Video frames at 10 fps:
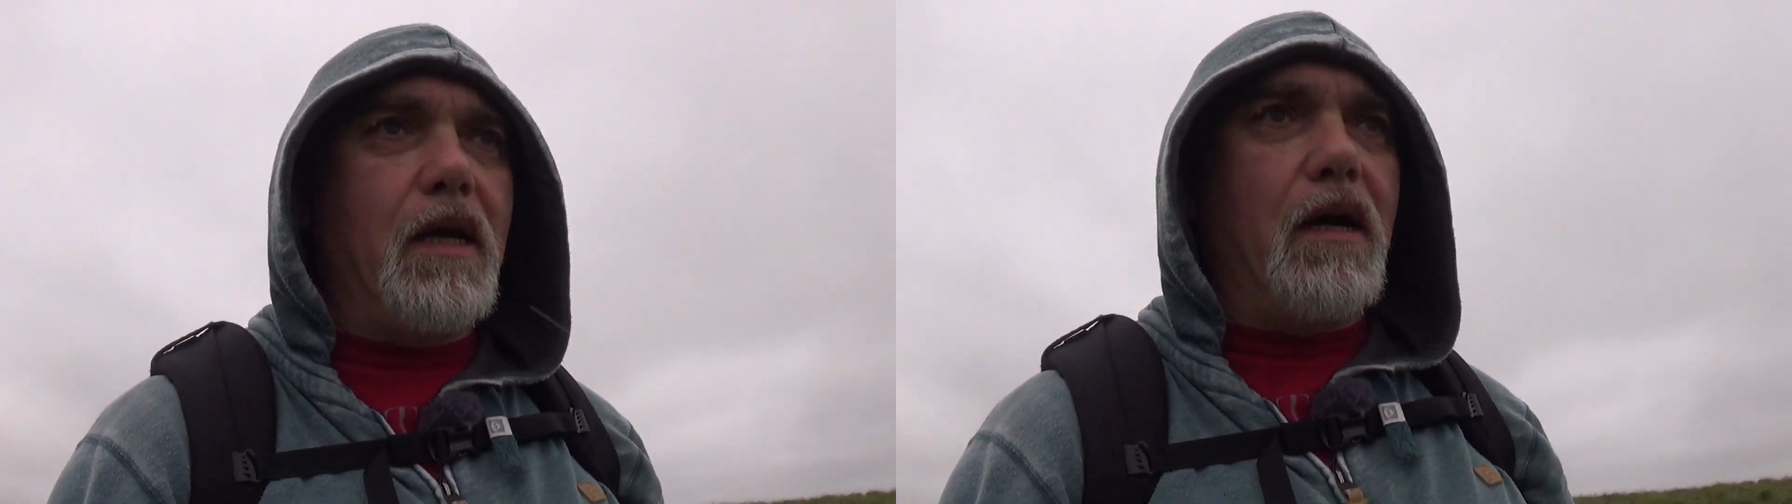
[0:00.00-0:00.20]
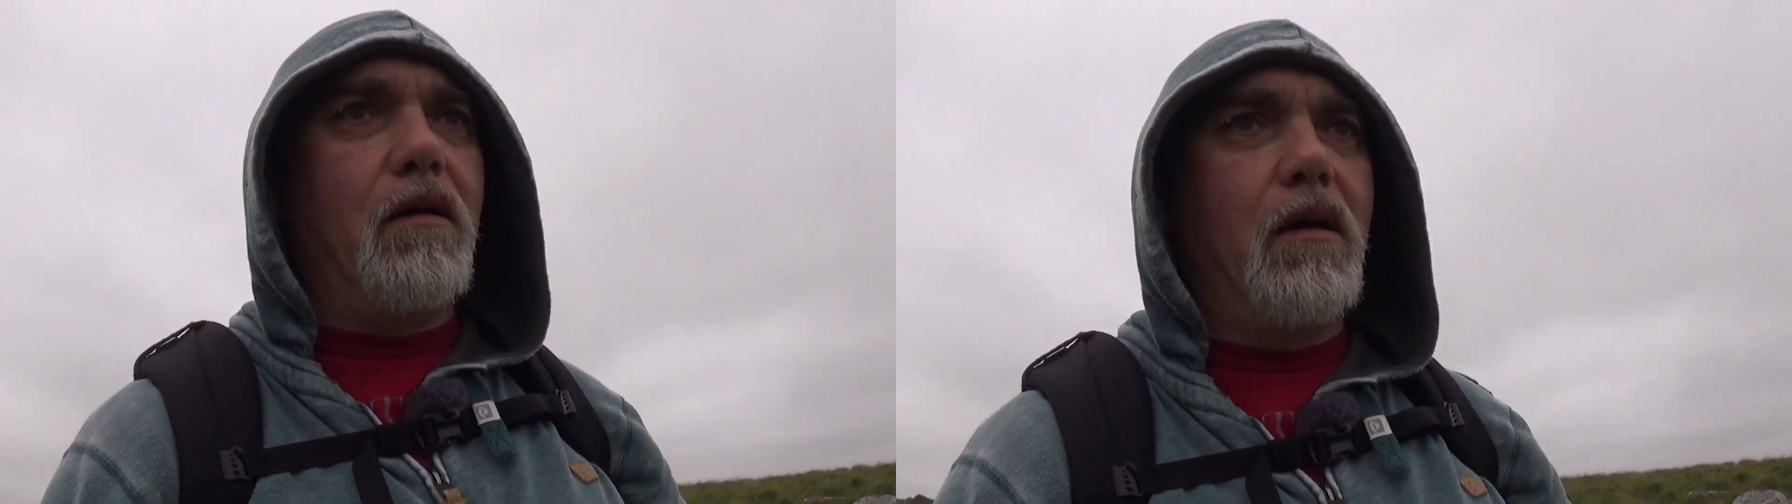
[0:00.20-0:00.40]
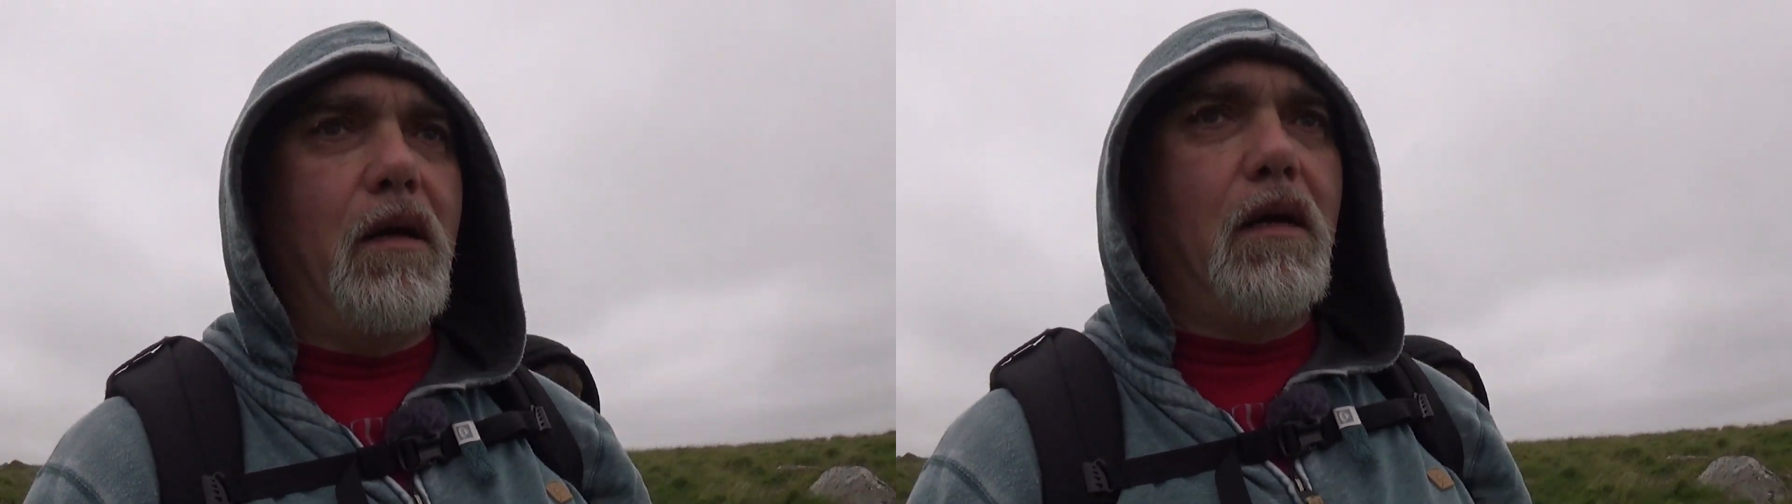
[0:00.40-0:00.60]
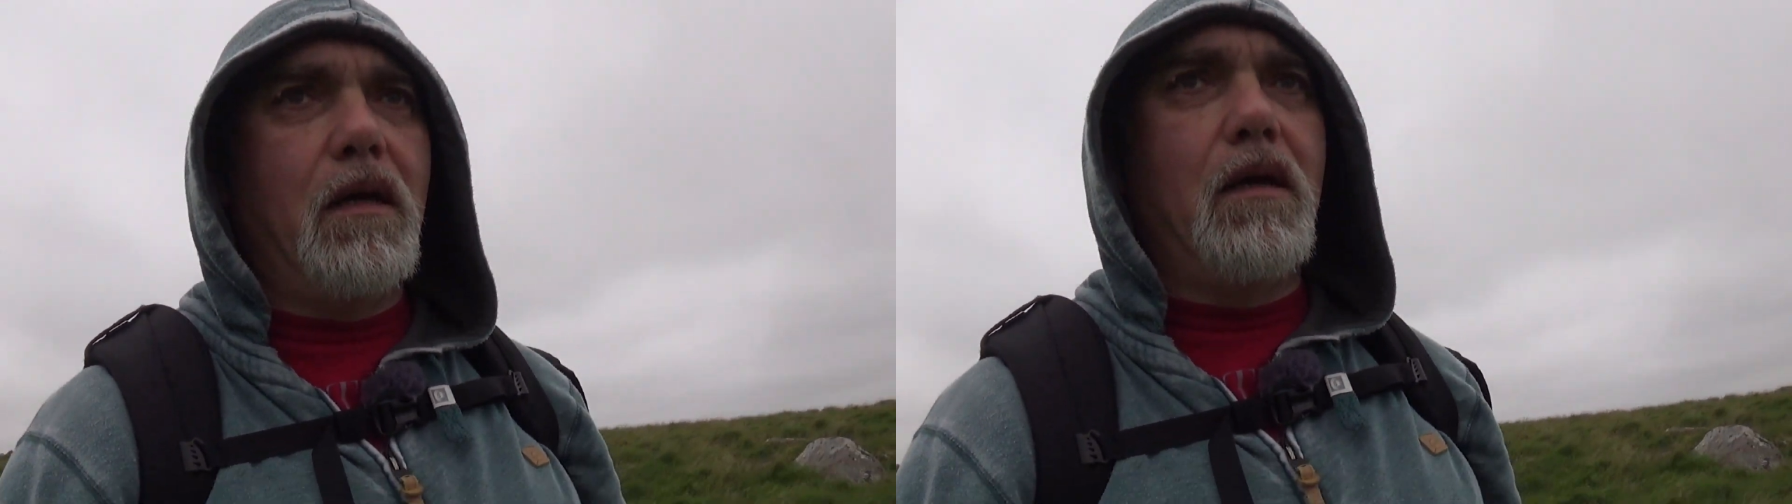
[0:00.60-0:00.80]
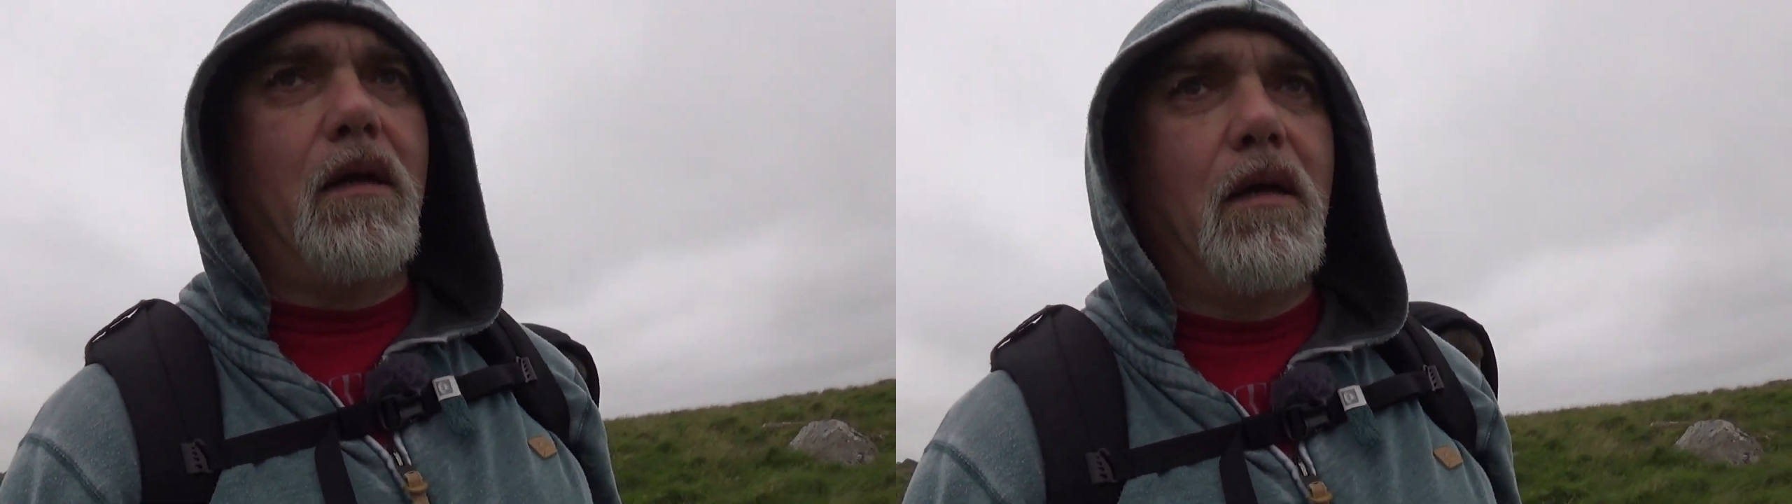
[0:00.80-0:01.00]
now.
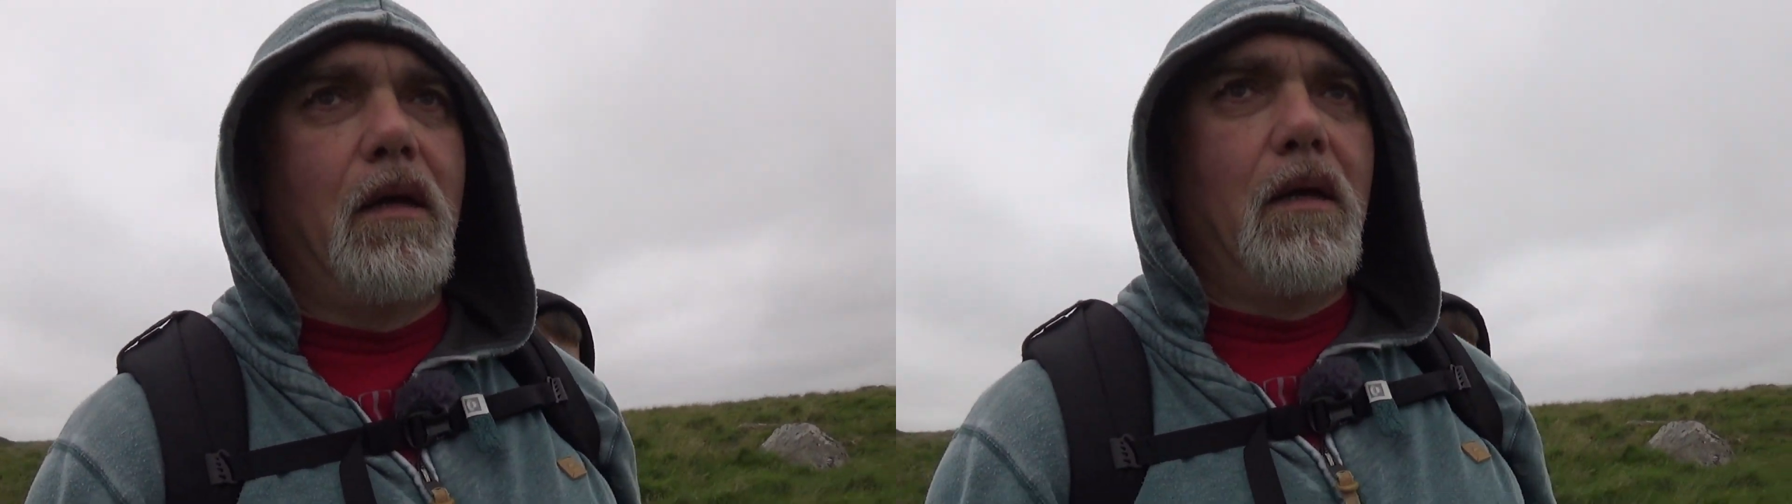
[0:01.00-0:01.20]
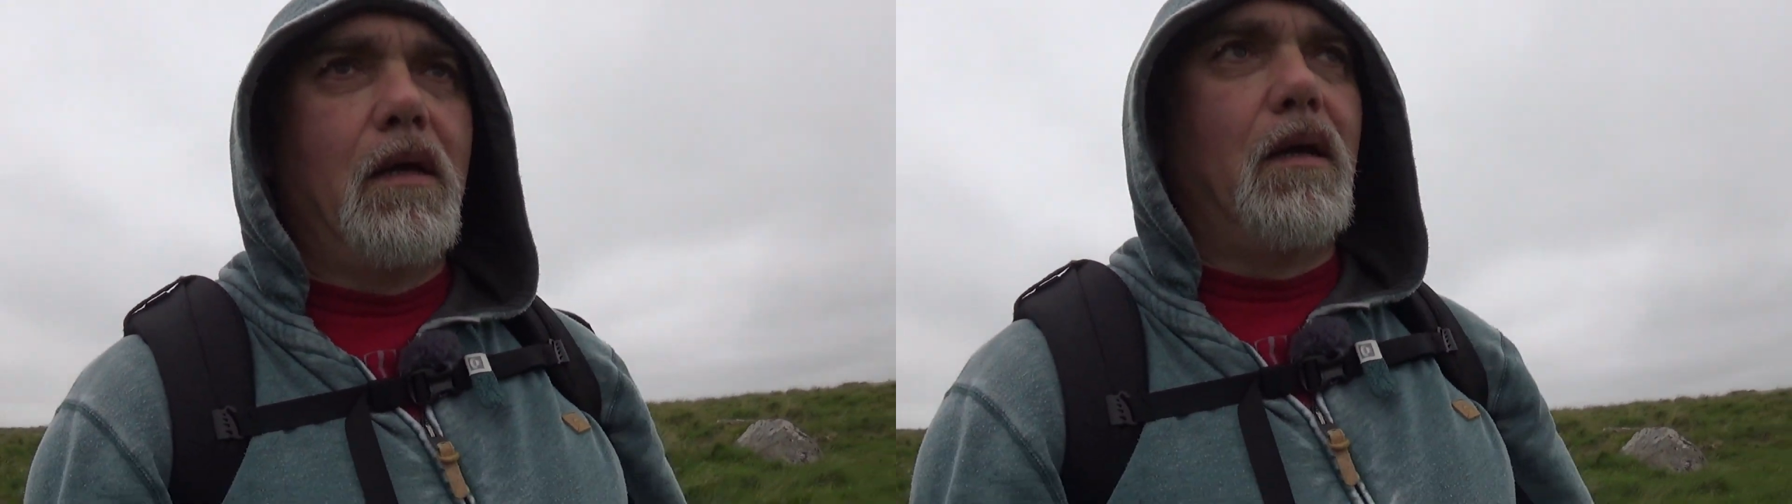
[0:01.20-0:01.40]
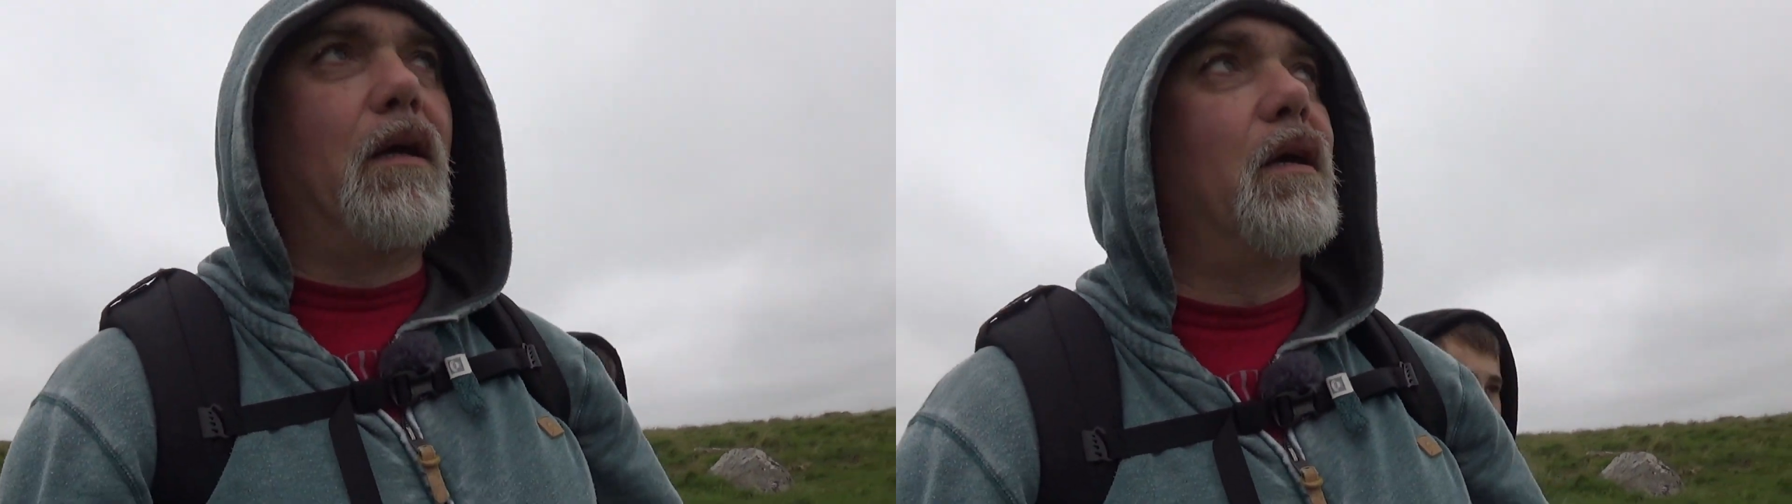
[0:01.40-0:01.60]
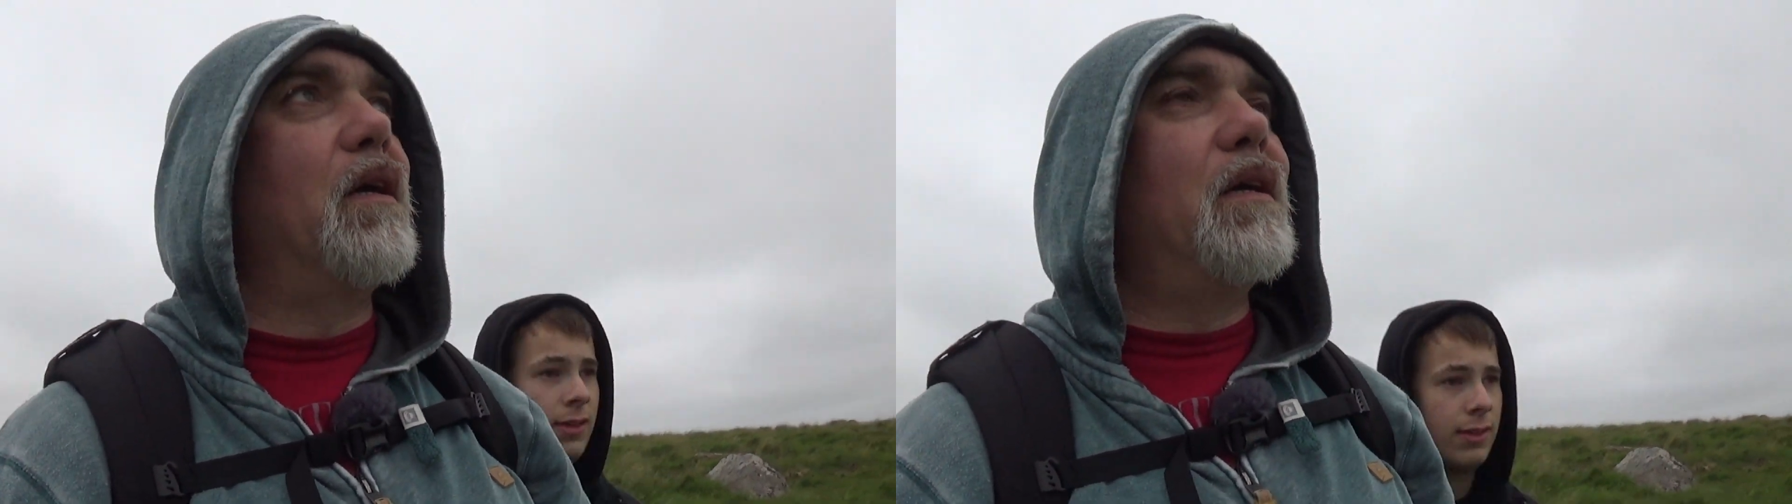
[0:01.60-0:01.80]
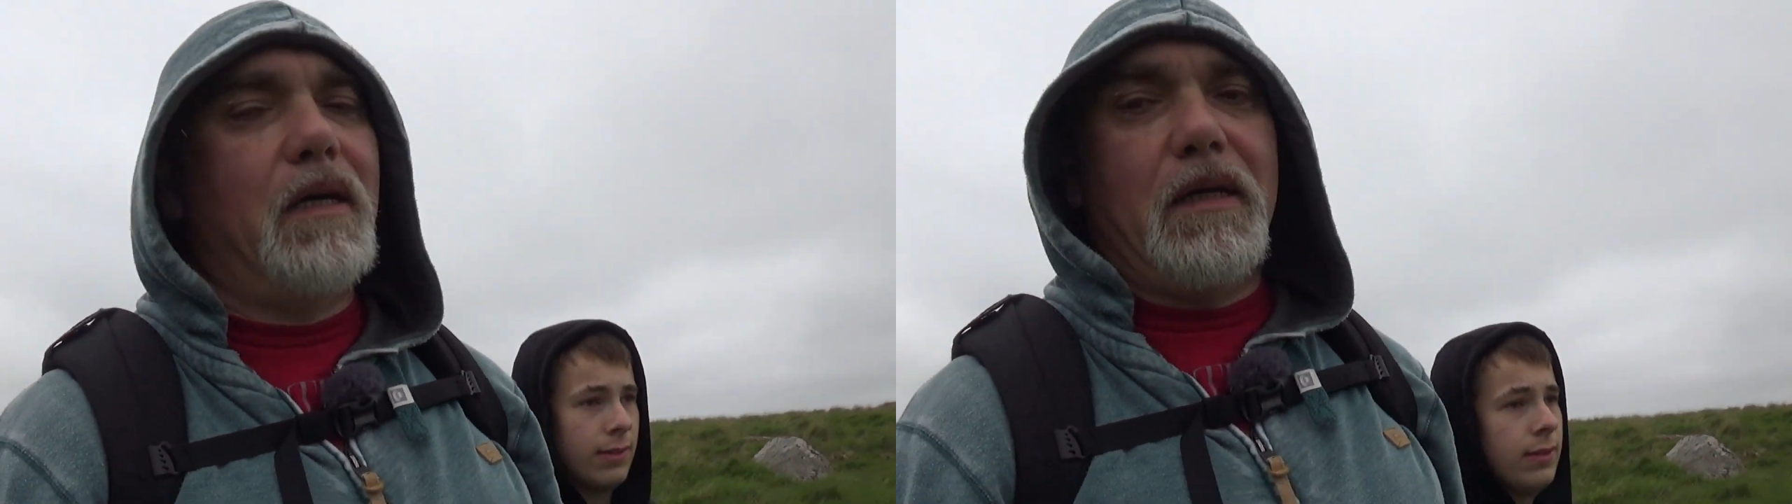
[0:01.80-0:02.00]

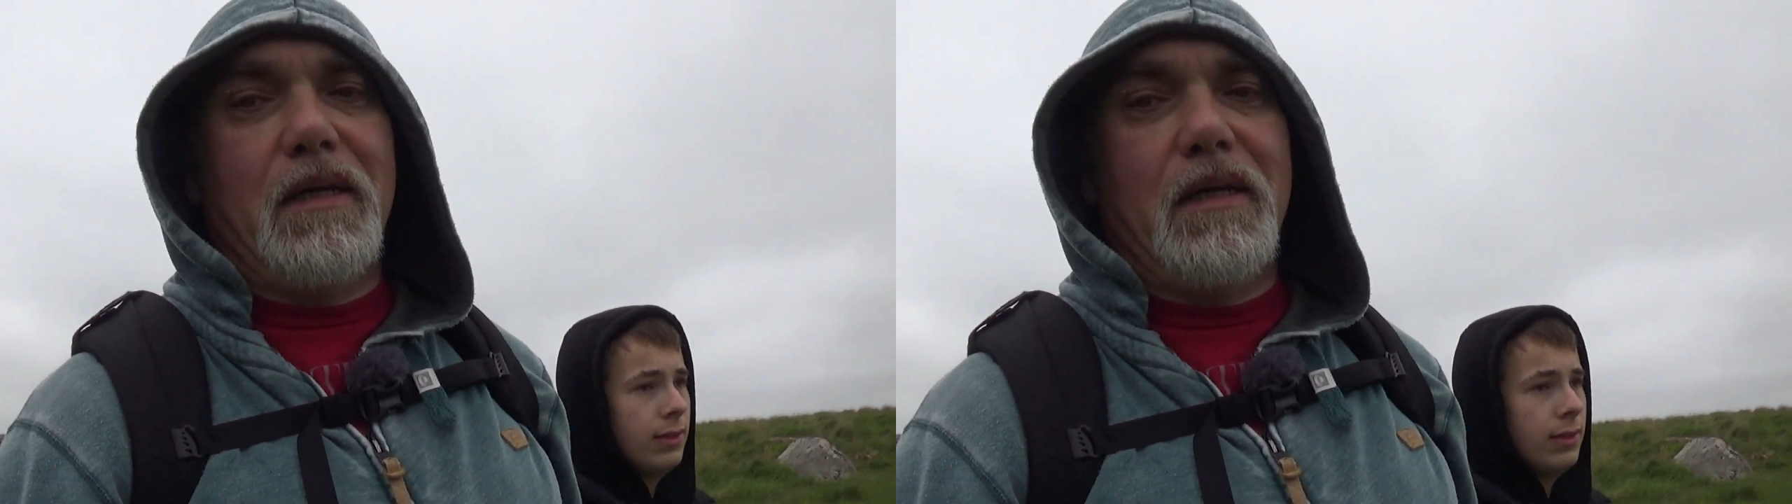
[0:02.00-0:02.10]
Uh,